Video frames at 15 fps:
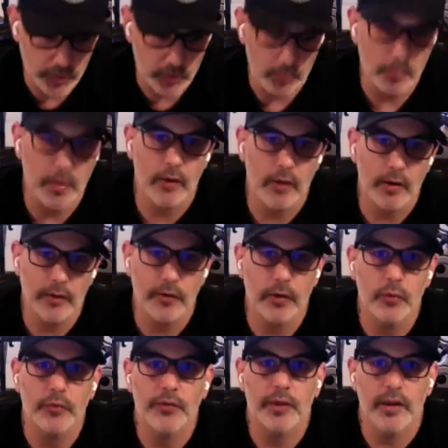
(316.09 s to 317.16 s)
marry
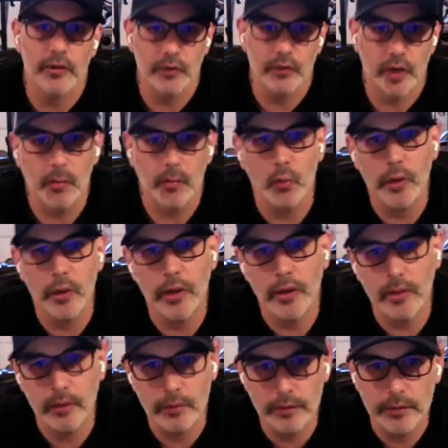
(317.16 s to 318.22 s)
those things up
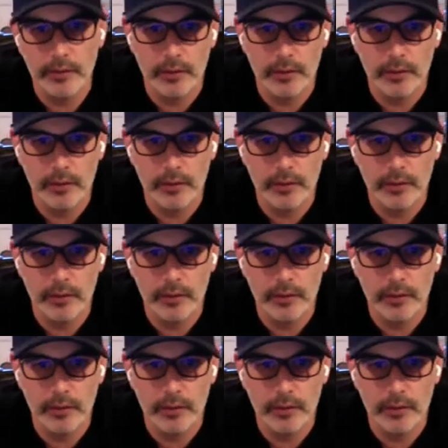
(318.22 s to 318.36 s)
with